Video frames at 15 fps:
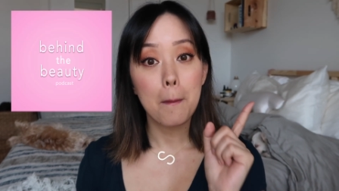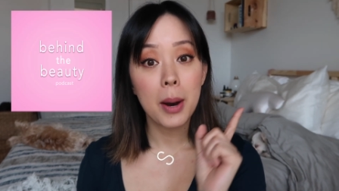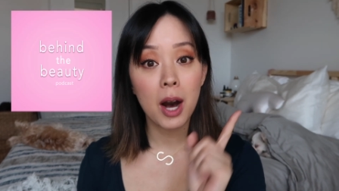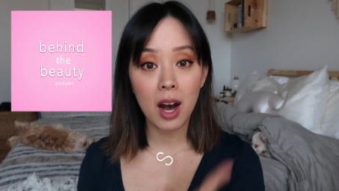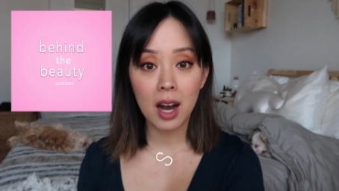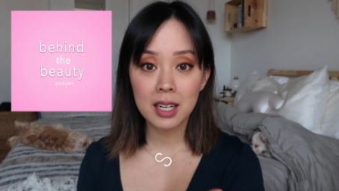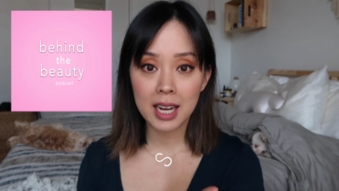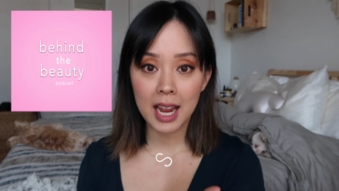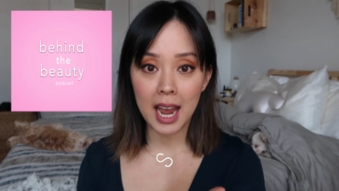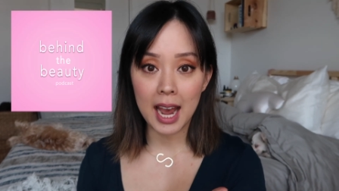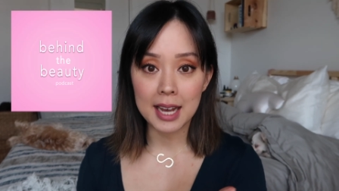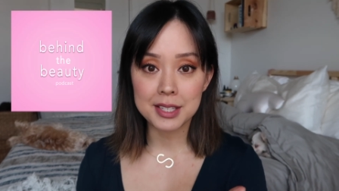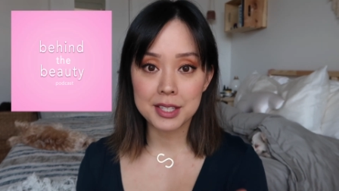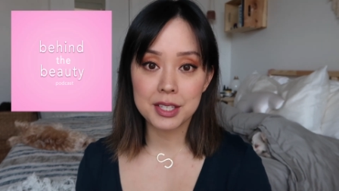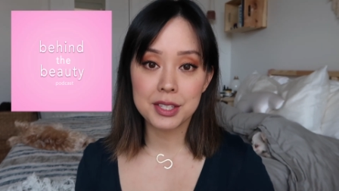
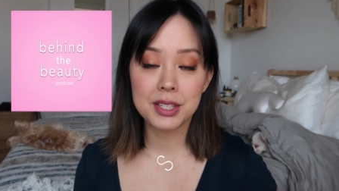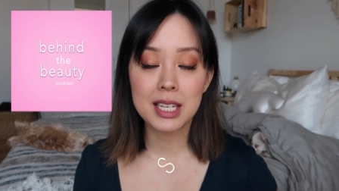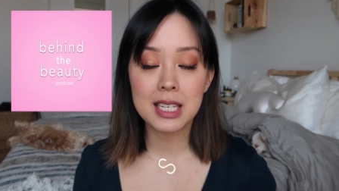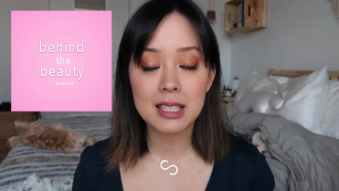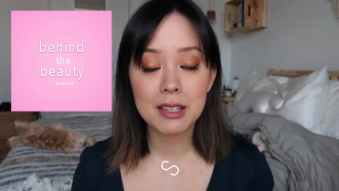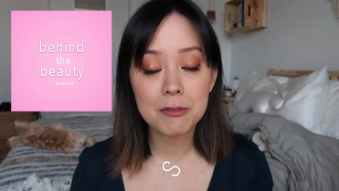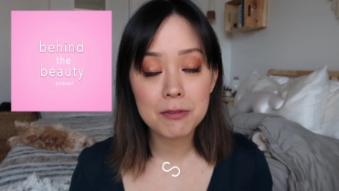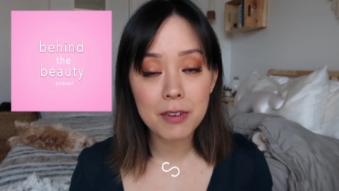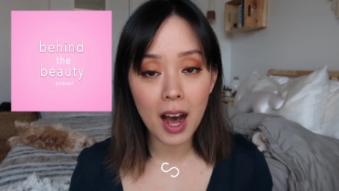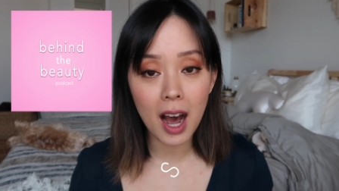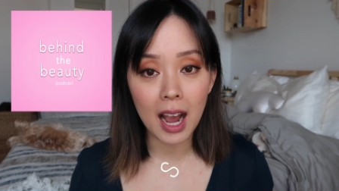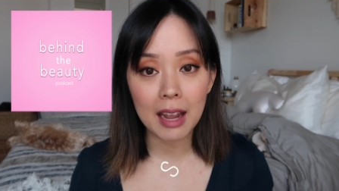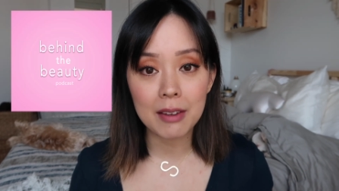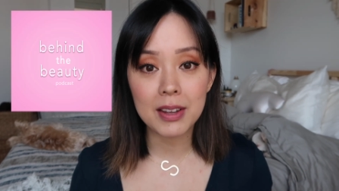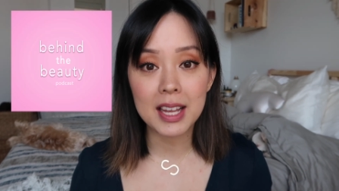Podcast Season
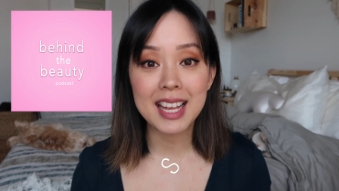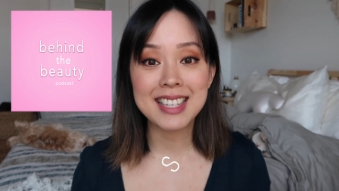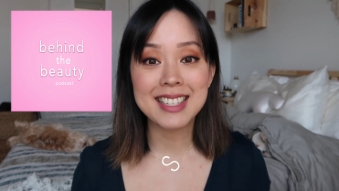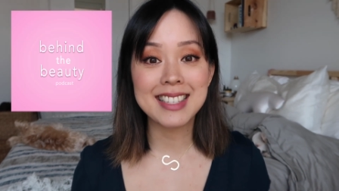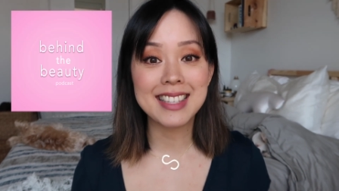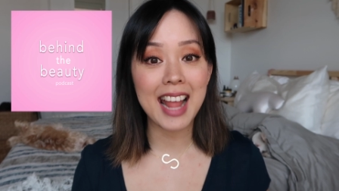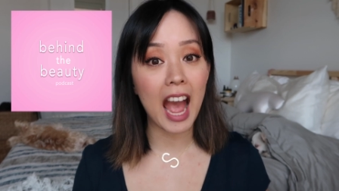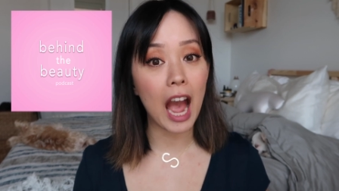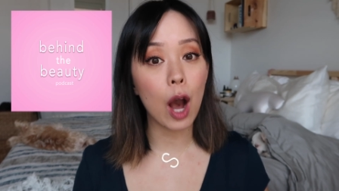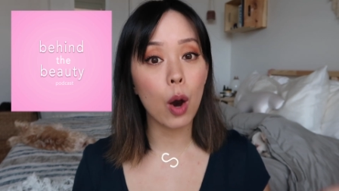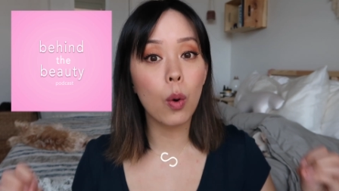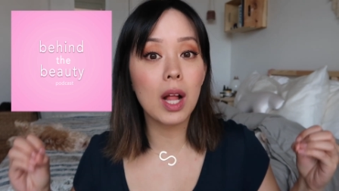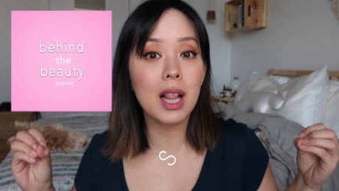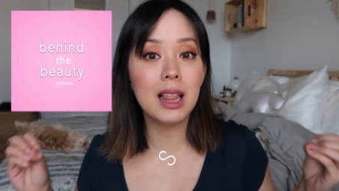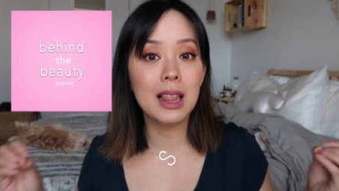5 is
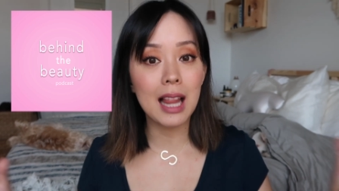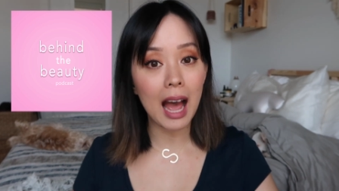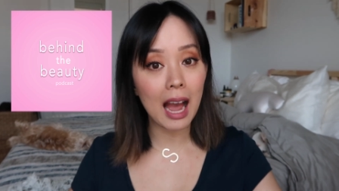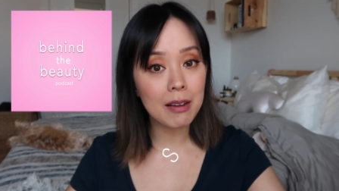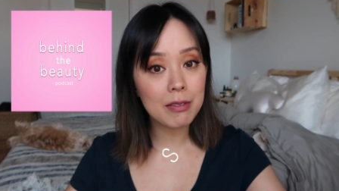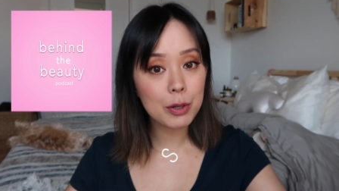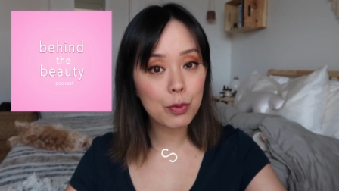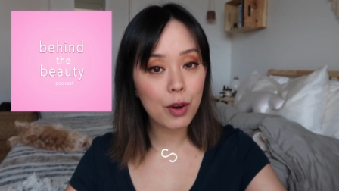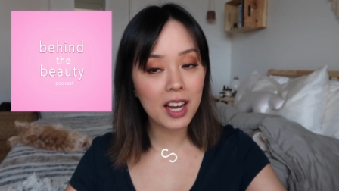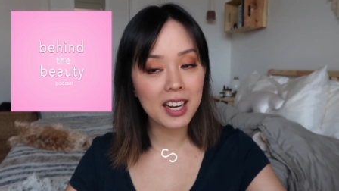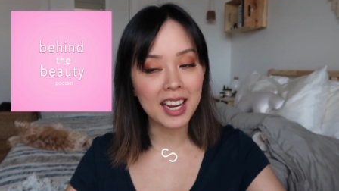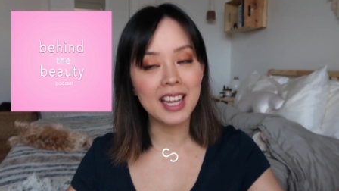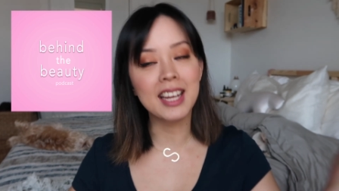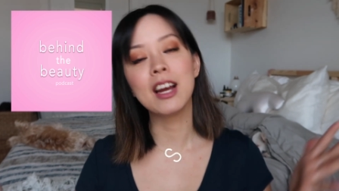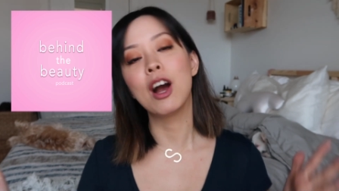now live and
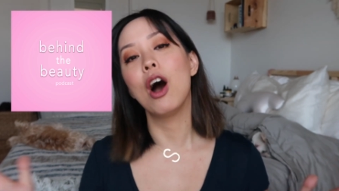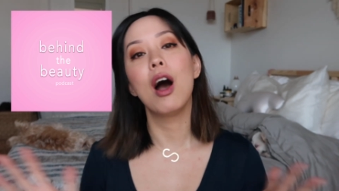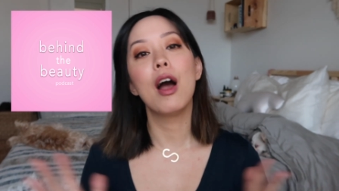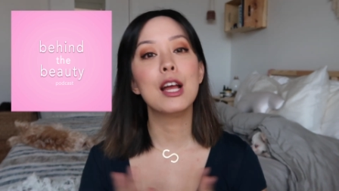running.